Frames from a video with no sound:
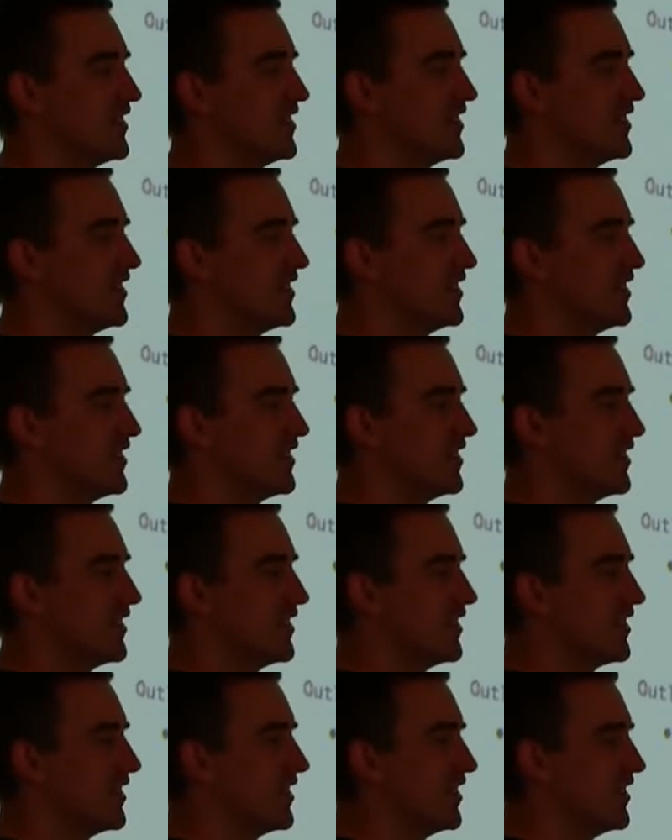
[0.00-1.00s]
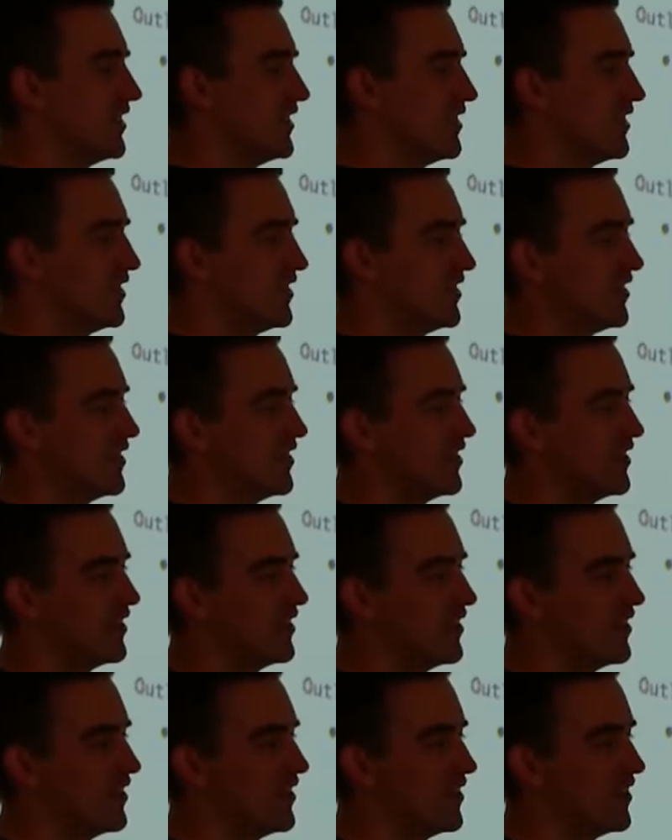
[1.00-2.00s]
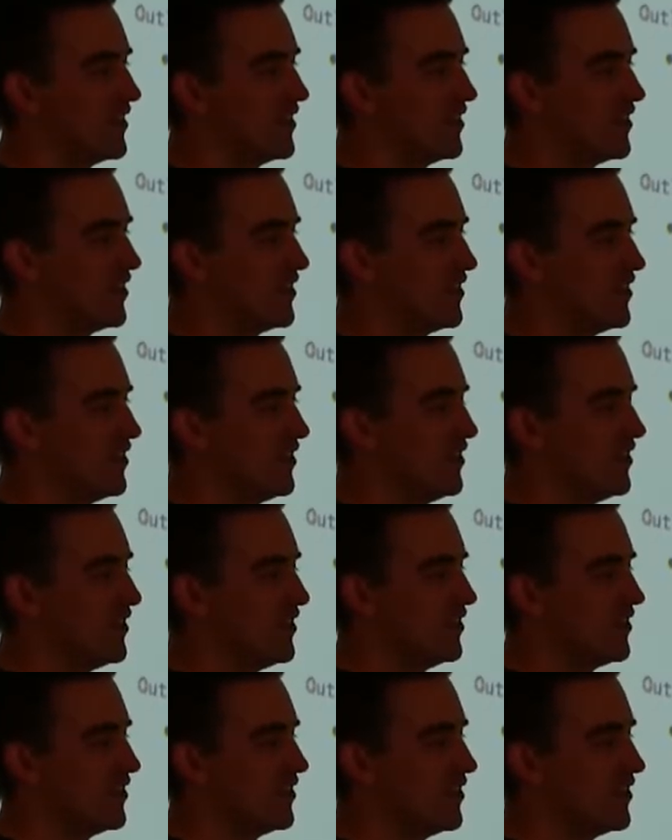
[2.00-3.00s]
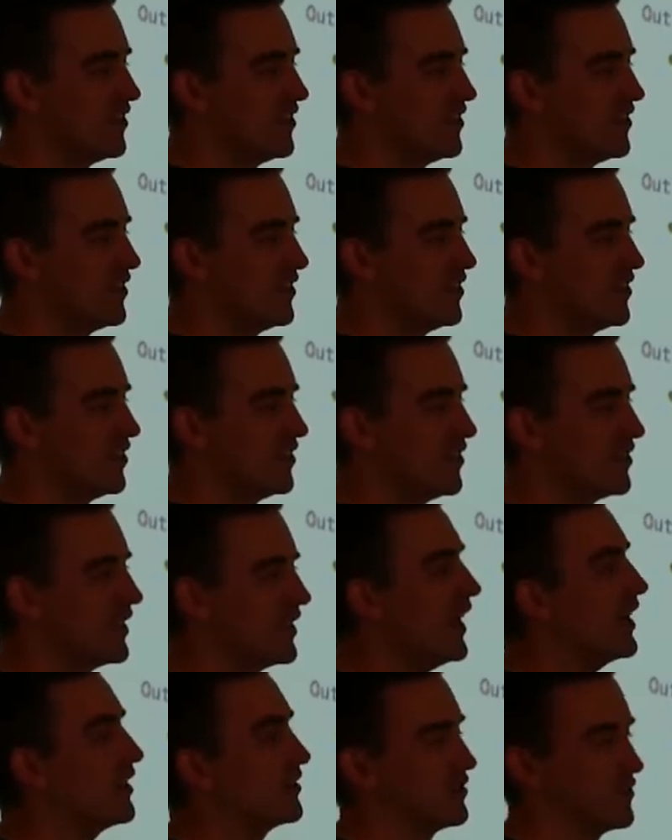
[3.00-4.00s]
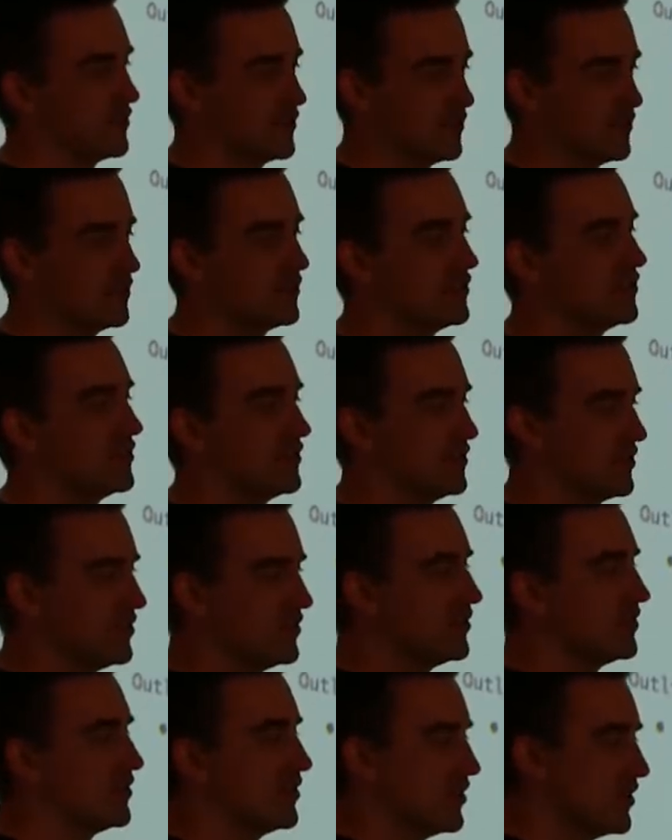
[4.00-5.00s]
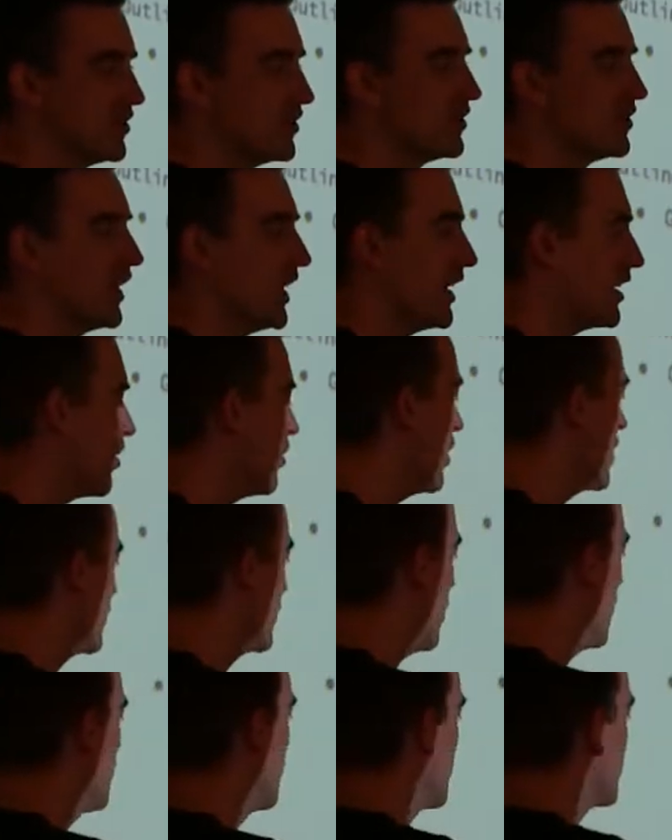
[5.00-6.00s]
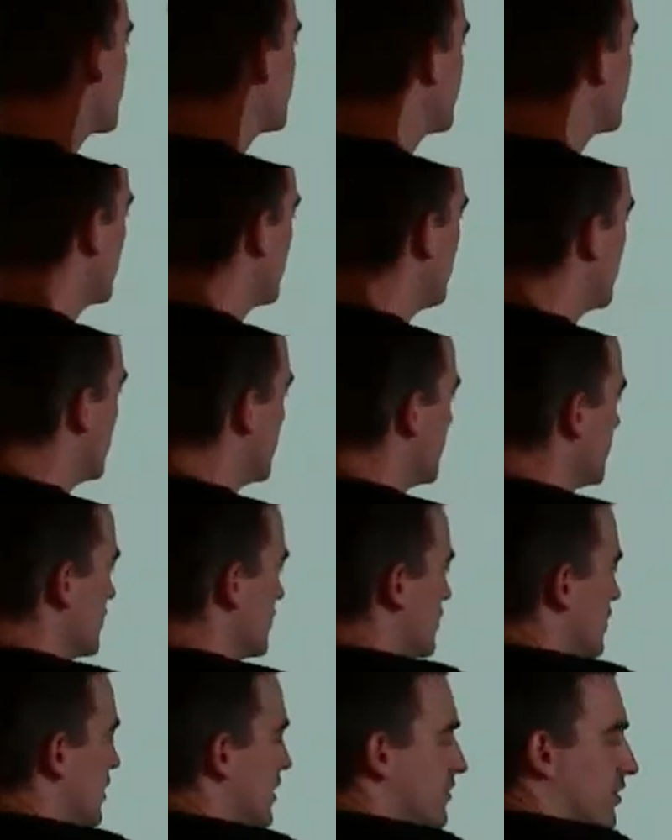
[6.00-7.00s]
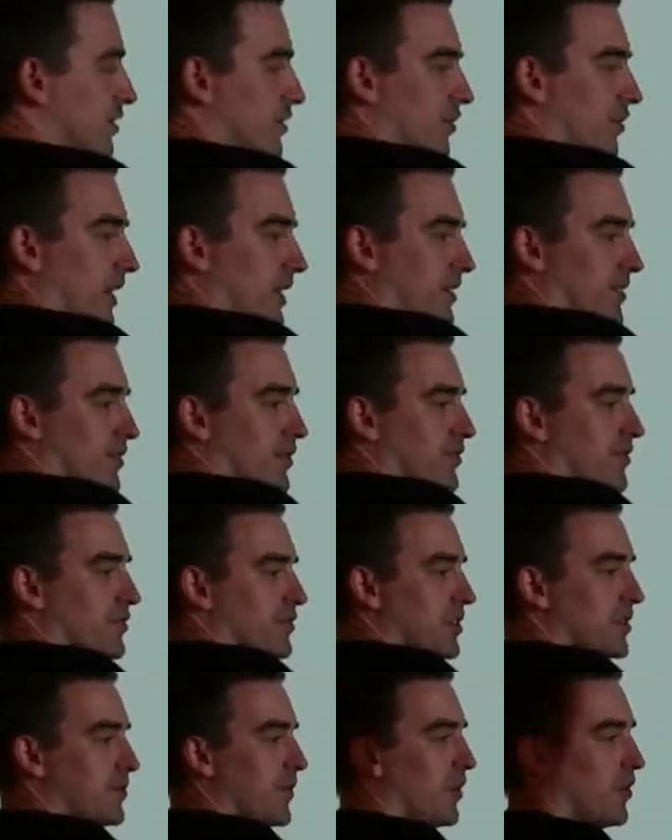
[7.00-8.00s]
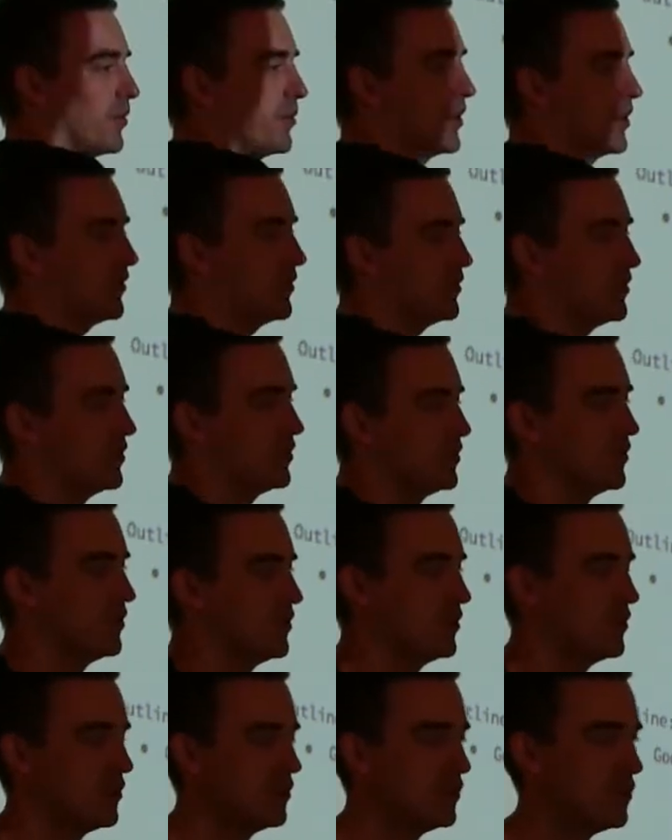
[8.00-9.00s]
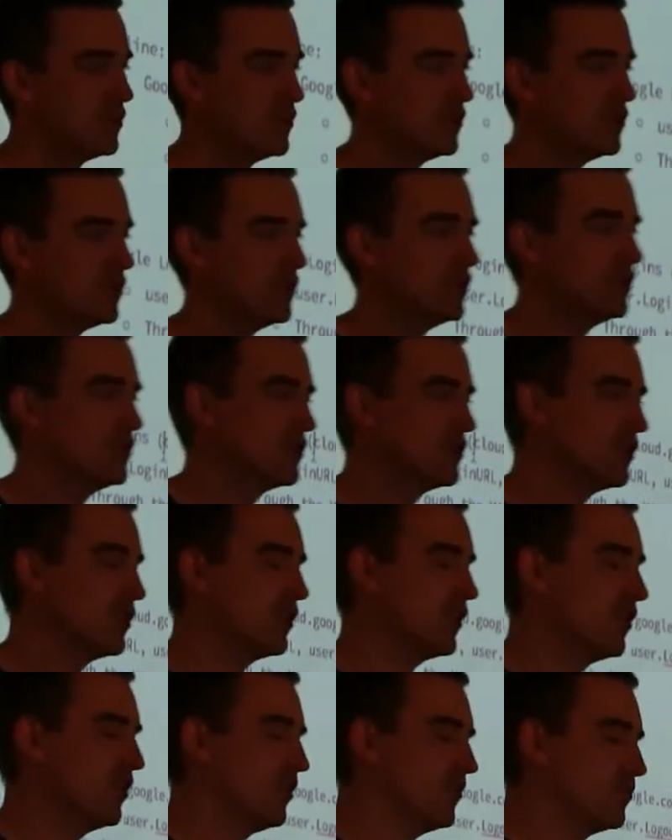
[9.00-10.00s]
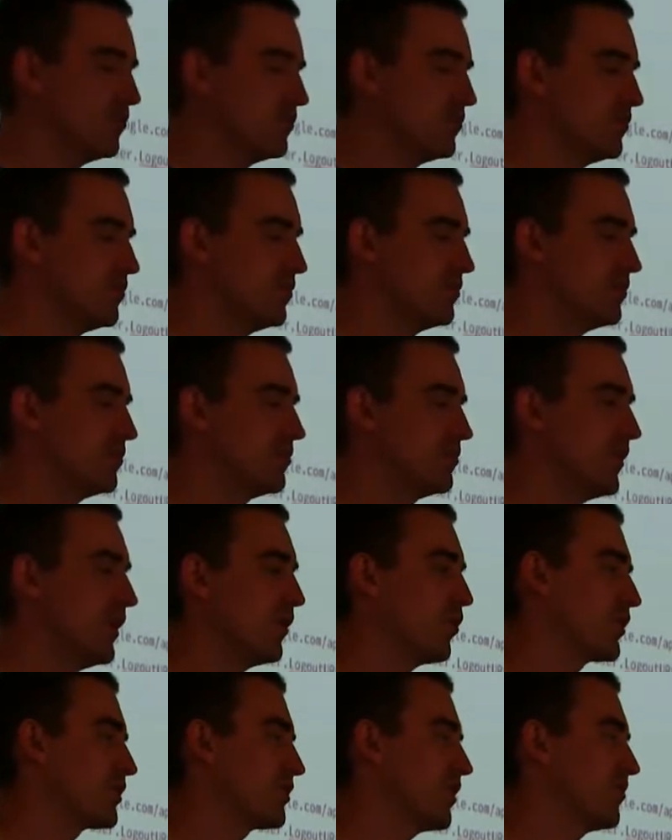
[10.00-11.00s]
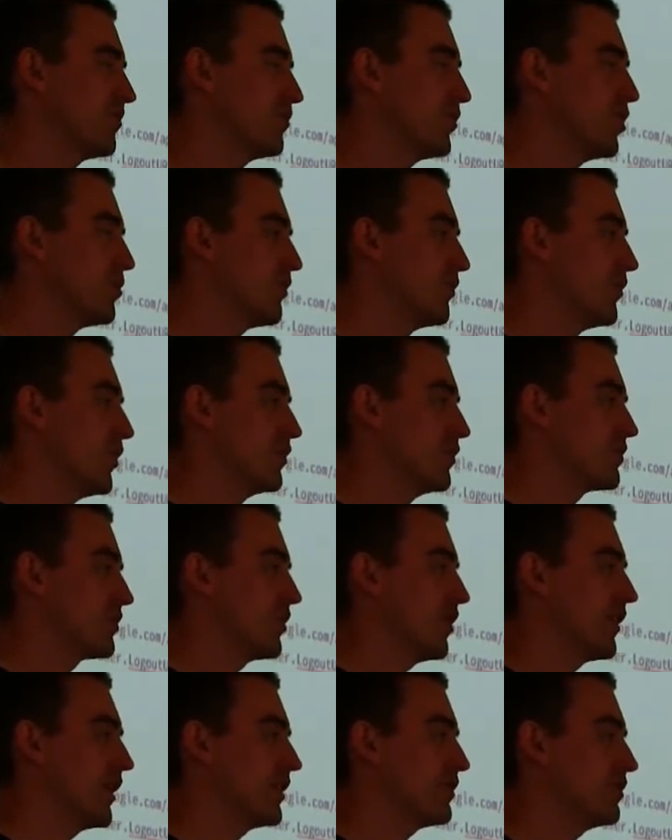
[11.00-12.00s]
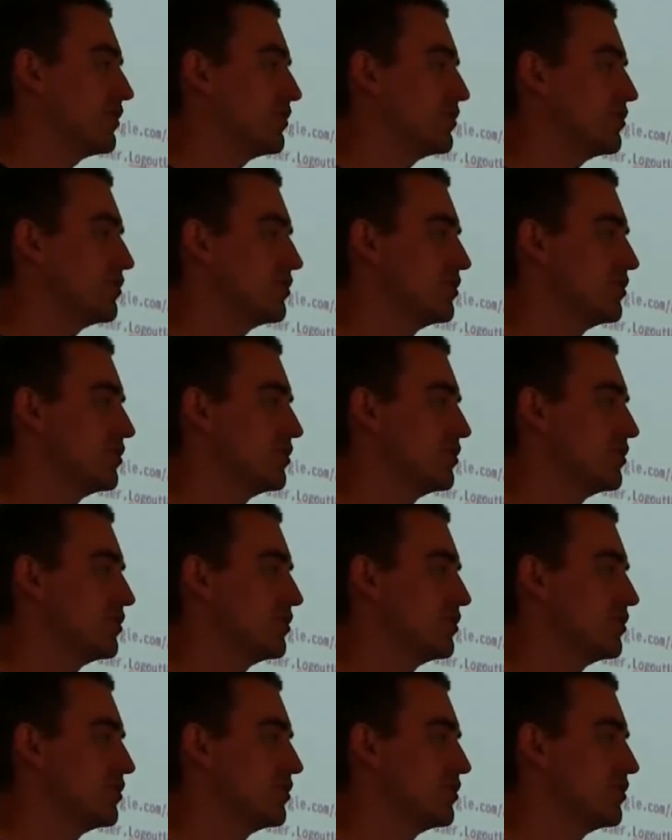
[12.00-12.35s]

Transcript: does Google login work on Firefox? I mean, yeah. yeah. Yeah, it all, it all works. Uh, it's just like using Gmail or whatever. Um, and it works on mobile phones and all that too.